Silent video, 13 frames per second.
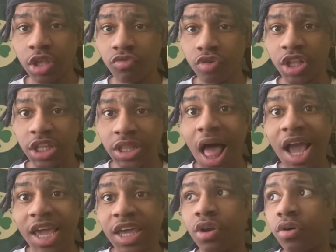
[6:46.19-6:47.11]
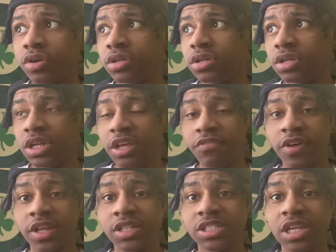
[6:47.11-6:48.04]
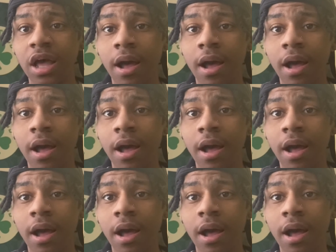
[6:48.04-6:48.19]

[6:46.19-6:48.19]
really lock in on defense.